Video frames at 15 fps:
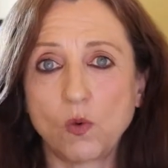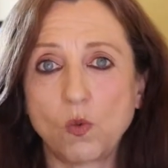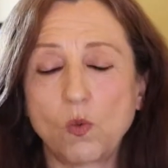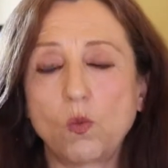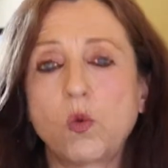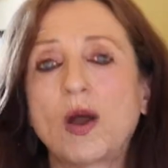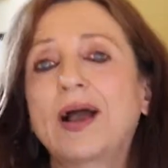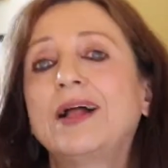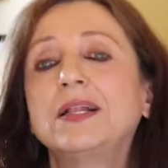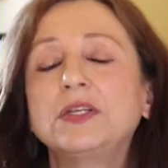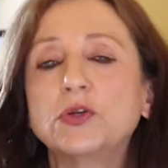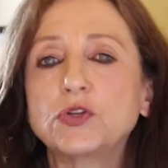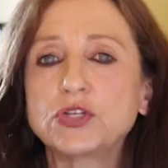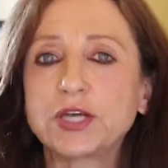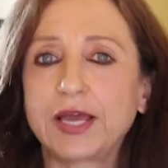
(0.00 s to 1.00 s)
while
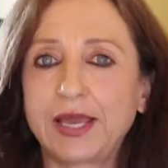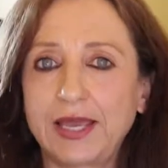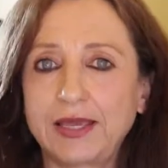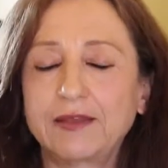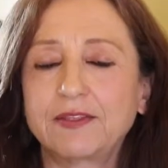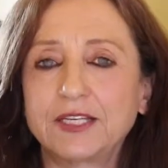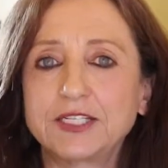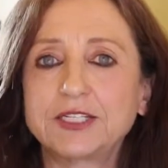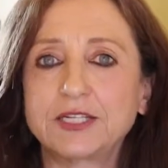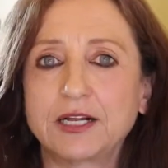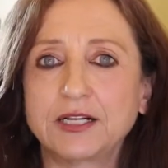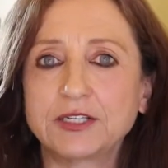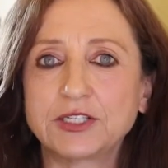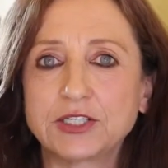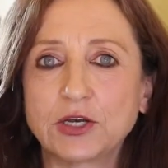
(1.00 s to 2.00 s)
you take the
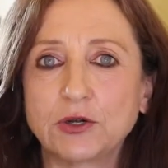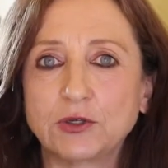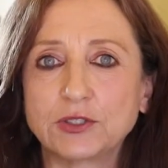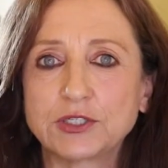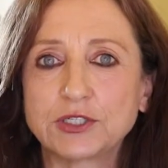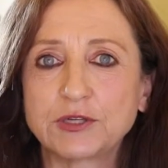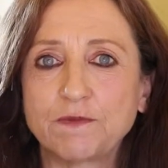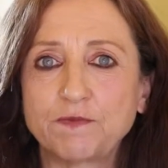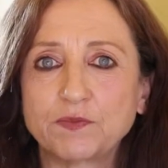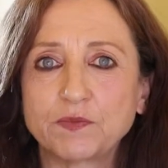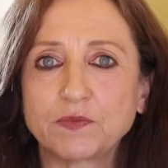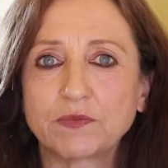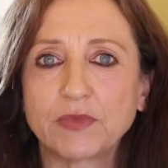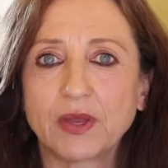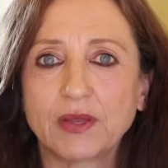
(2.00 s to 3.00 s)
cell salts,
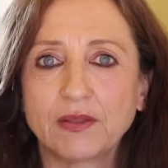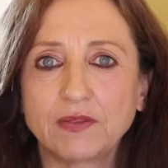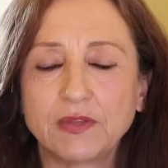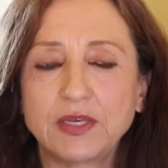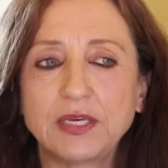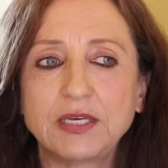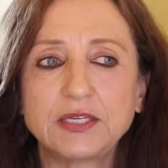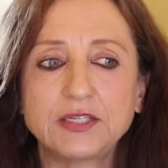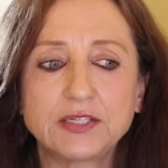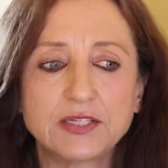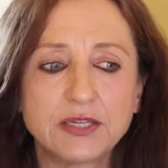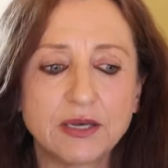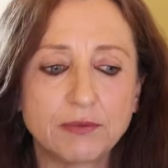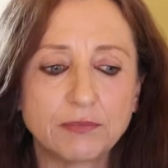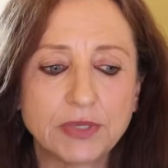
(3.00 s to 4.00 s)

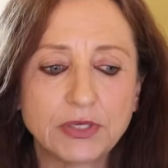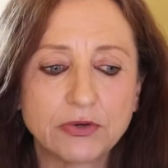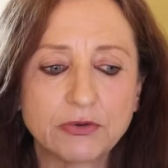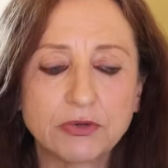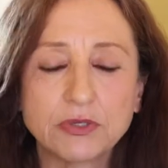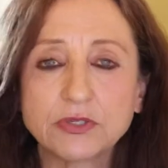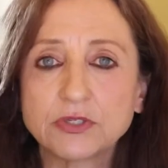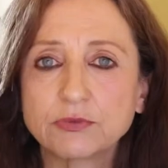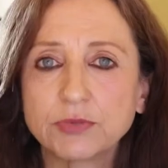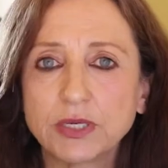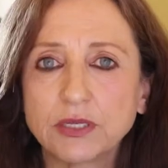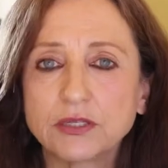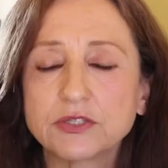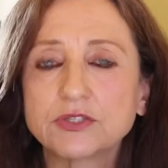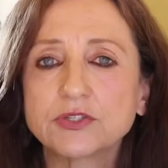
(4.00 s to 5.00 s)
these minerals
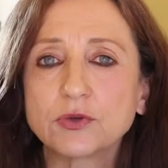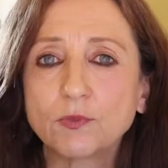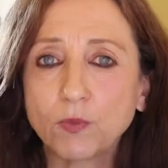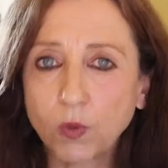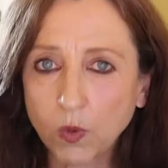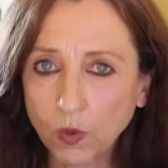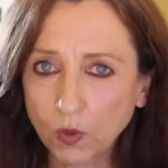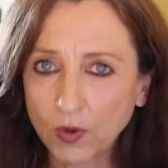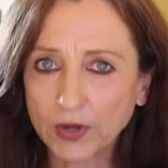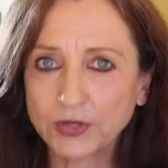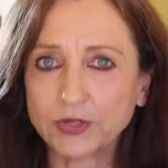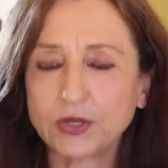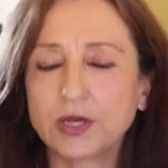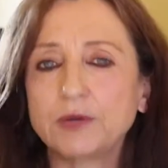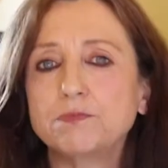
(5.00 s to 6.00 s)
will
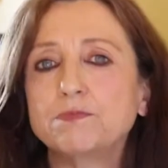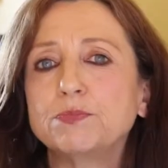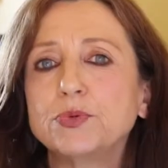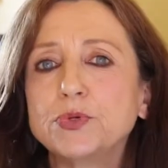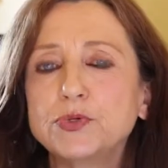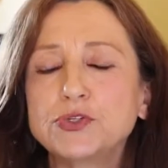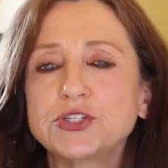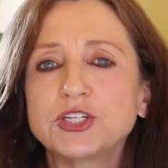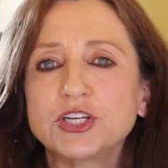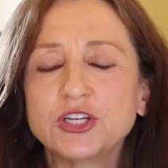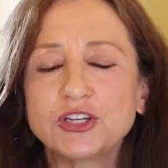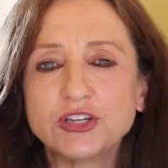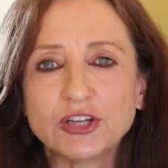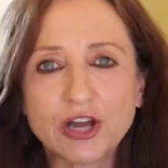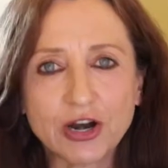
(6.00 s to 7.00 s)
support and boost
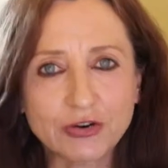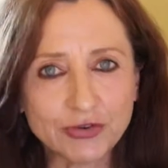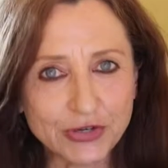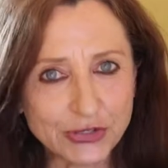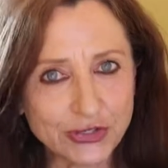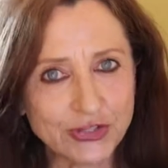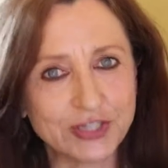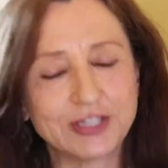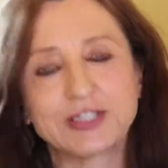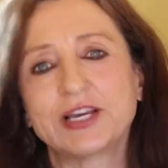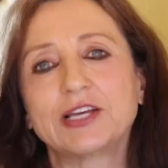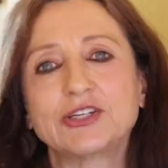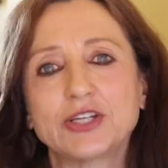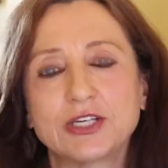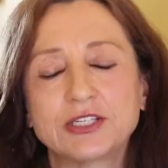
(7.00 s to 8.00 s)
and nourish the
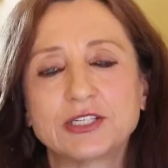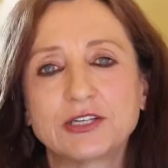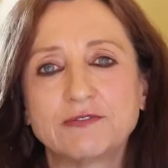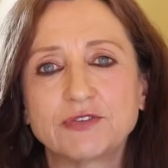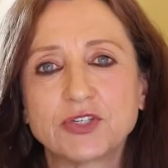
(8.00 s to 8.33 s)
digestive